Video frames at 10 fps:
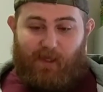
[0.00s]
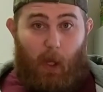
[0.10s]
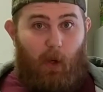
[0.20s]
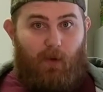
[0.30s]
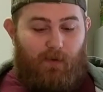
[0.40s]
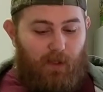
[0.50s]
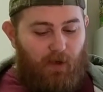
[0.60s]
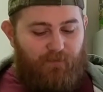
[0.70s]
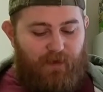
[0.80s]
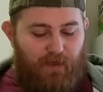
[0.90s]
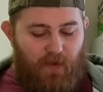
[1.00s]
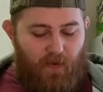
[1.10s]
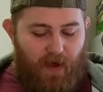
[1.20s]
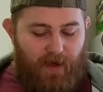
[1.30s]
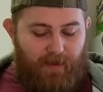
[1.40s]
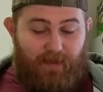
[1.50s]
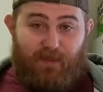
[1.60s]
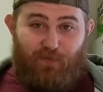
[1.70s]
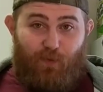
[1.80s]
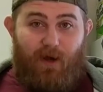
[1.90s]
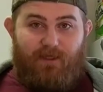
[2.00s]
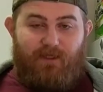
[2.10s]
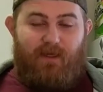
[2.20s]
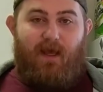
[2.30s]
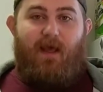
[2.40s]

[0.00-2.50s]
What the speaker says: long video, thanks for watching,